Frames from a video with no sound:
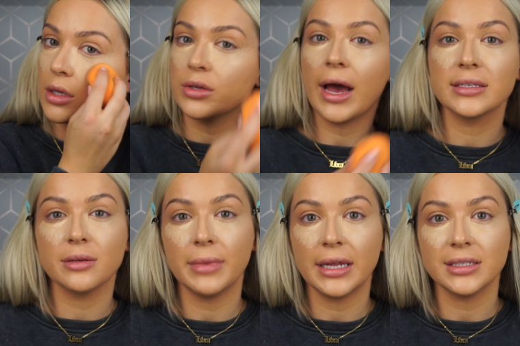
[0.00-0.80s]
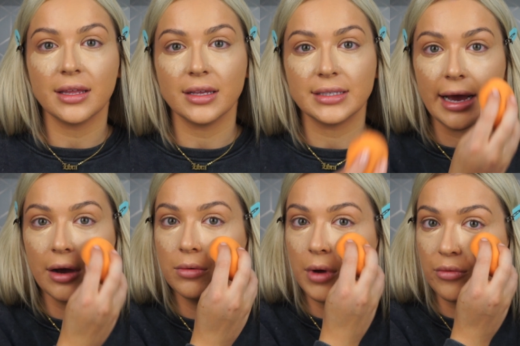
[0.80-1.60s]
So as I'm blending this
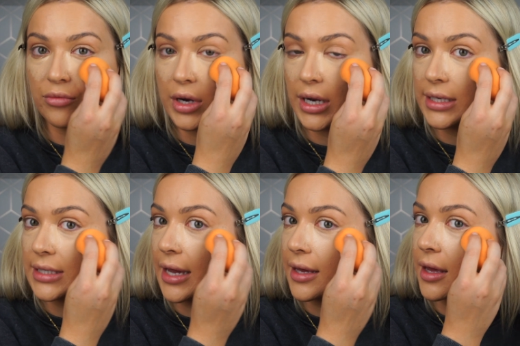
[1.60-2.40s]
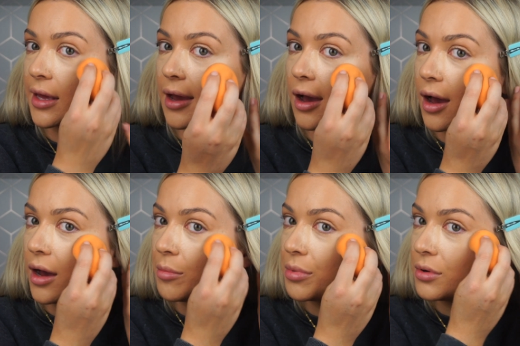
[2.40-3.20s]
out, I'm really taking it
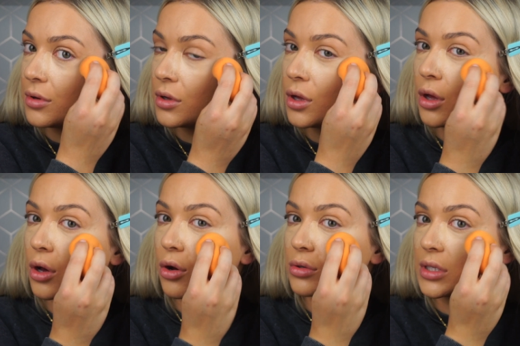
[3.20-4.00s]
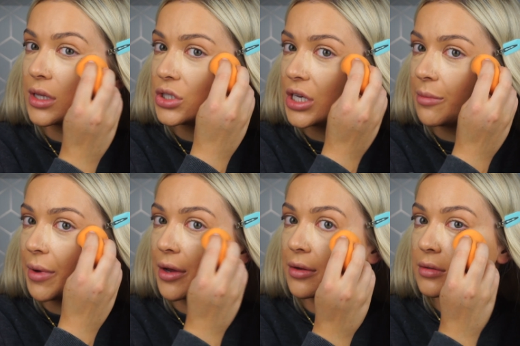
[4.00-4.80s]
up onto the
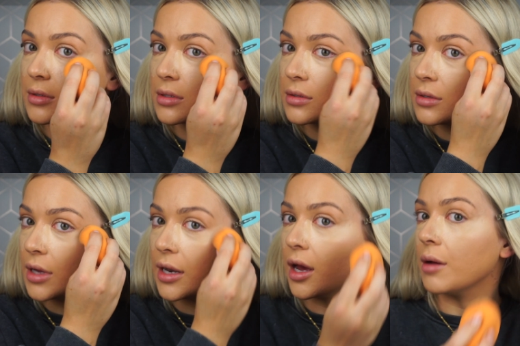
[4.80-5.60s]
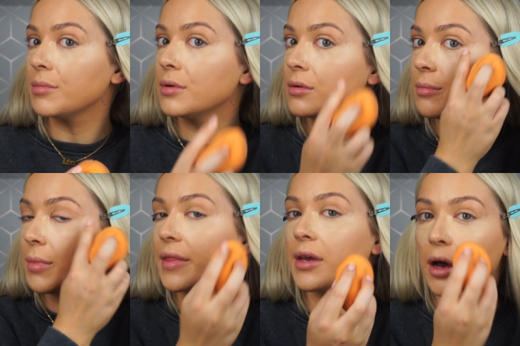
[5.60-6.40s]
cheekbones and up
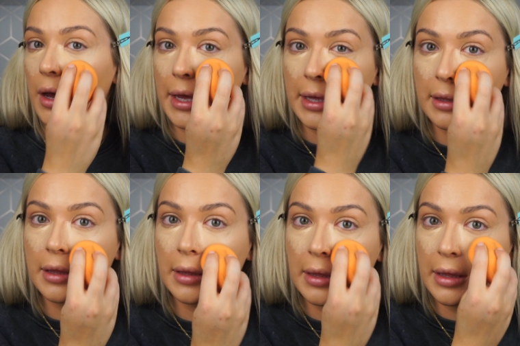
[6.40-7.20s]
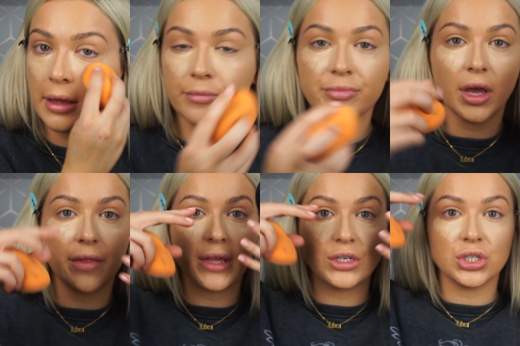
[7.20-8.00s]
by the eye
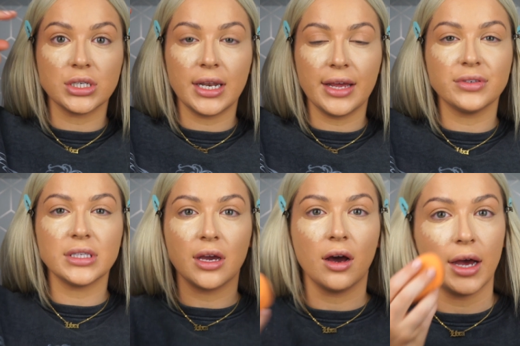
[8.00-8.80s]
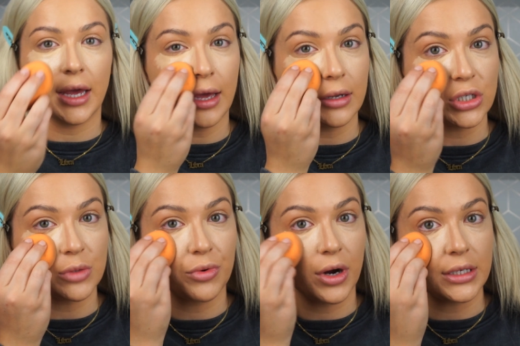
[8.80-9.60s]
and this just lifts the eye and
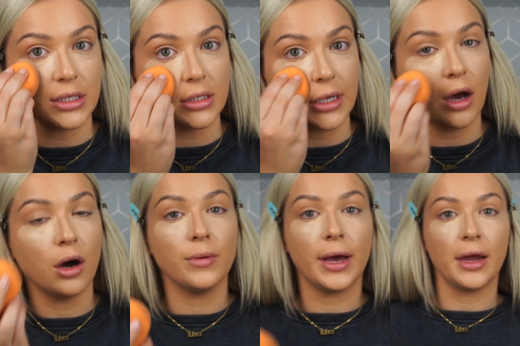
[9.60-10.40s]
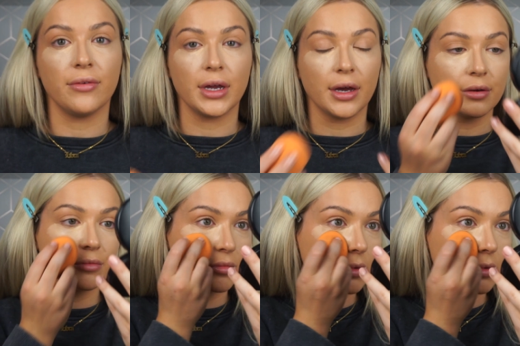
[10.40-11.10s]
just brightens that whole area.